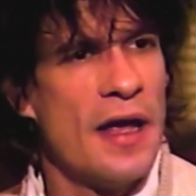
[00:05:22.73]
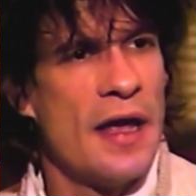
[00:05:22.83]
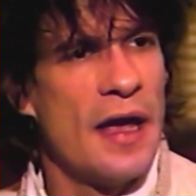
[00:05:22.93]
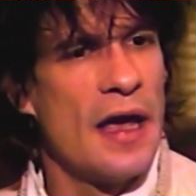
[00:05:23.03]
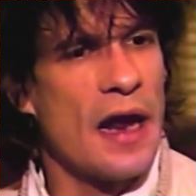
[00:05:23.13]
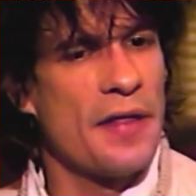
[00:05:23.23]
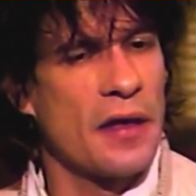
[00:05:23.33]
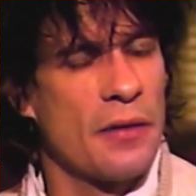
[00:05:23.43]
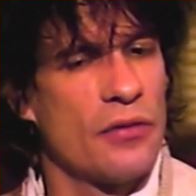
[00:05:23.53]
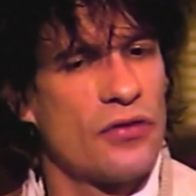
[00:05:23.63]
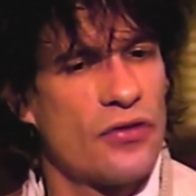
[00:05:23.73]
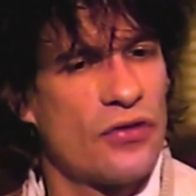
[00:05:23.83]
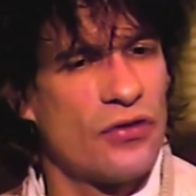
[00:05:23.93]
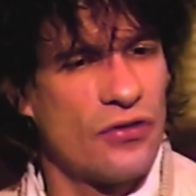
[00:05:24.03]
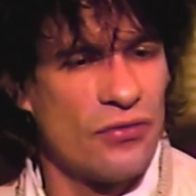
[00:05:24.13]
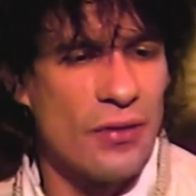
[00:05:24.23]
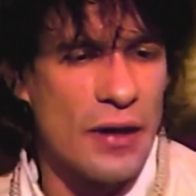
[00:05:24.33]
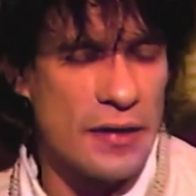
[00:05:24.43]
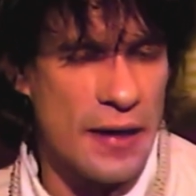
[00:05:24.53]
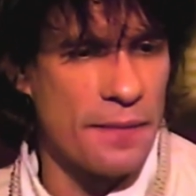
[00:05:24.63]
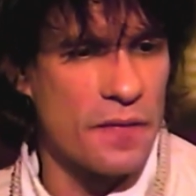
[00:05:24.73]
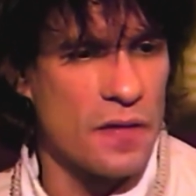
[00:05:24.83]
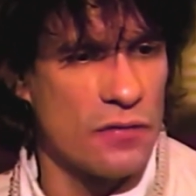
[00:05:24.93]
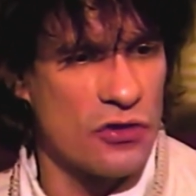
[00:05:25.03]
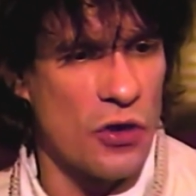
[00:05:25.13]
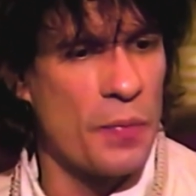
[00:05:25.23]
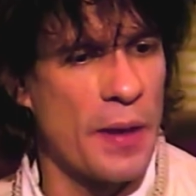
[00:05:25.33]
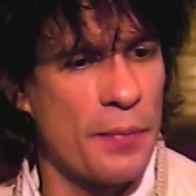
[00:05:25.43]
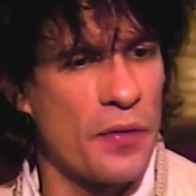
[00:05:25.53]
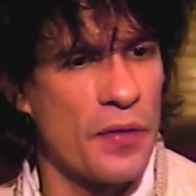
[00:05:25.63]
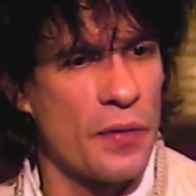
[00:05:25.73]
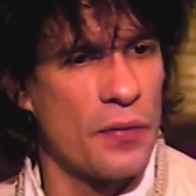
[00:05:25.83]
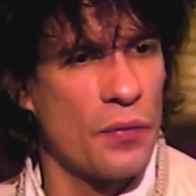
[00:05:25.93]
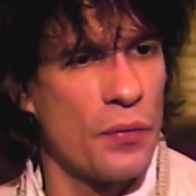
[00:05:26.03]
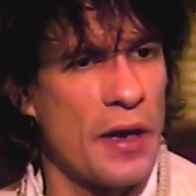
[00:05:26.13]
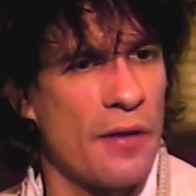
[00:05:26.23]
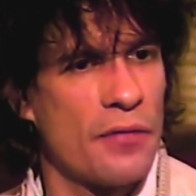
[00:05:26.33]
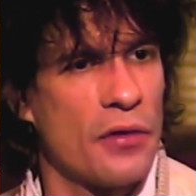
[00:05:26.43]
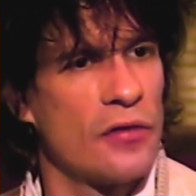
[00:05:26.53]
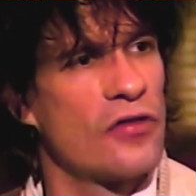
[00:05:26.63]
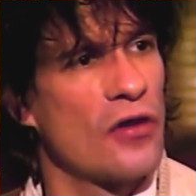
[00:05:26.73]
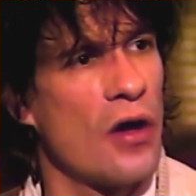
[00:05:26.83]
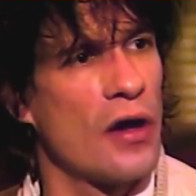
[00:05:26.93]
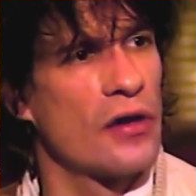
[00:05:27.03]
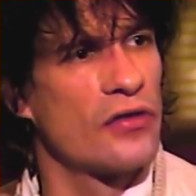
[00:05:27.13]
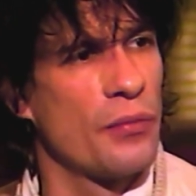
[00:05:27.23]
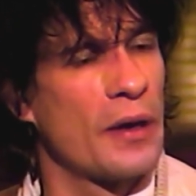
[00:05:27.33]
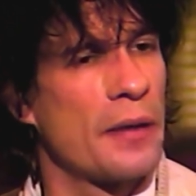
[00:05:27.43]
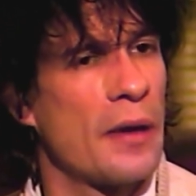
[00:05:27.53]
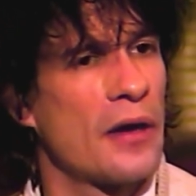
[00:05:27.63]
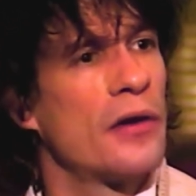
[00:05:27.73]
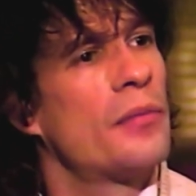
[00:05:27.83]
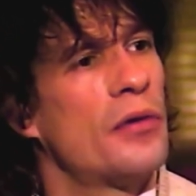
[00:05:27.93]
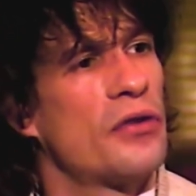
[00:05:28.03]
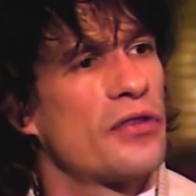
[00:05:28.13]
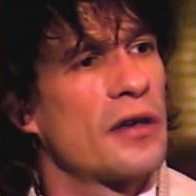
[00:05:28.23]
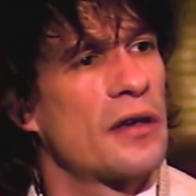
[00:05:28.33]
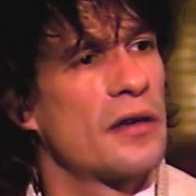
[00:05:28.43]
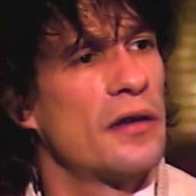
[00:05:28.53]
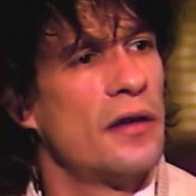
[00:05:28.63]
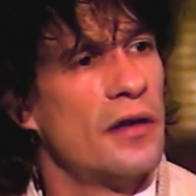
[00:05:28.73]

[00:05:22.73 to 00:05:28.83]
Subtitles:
And I think it was an attempt to show people that we have good songs and we can make good music, and,